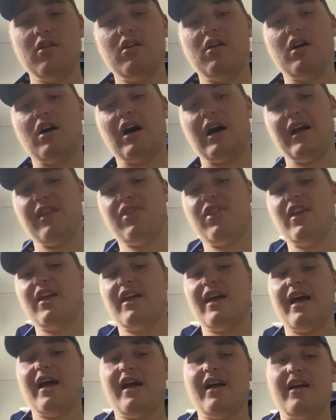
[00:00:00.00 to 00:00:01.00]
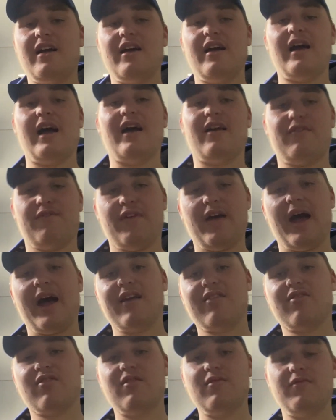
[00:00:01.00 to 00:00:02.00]
I think for
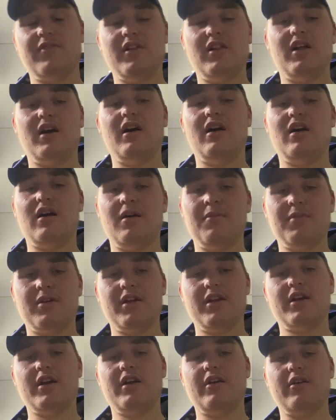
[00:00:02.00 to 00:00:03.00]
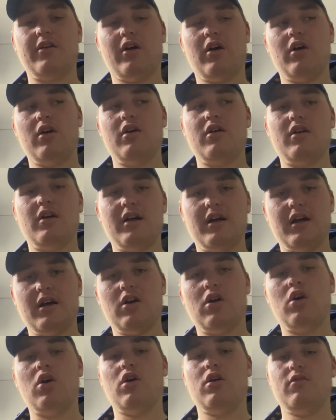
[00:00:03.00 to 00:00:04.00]
Aston Villa, I'm going to go
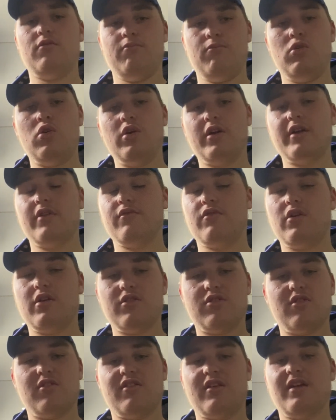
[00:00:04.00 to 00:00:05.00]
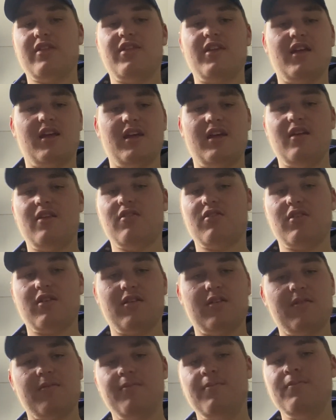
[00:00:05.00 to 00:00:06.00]
Morgan Rogers. I think he's
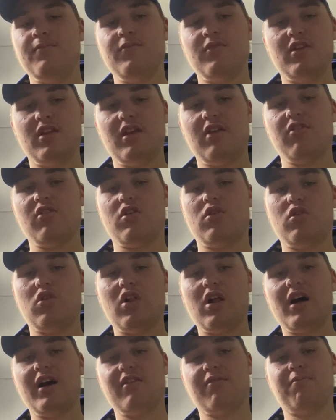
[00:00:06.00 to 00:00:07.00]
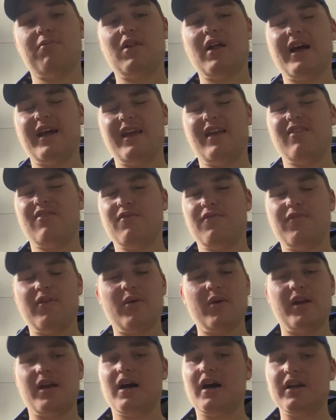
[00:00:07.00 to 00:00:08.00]
a class player. He's a
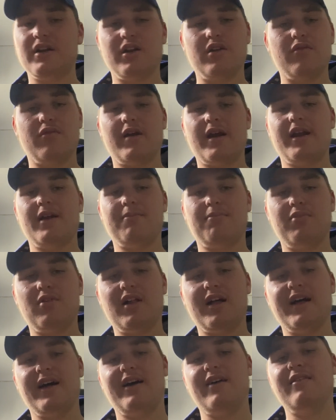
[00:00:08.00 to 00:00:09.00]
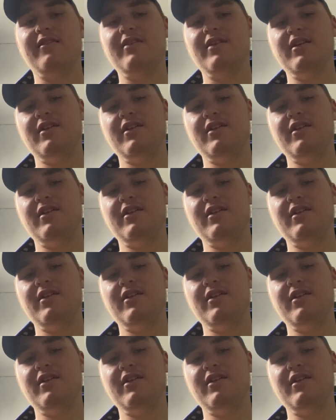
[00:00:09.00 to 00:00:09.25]
very underrated player.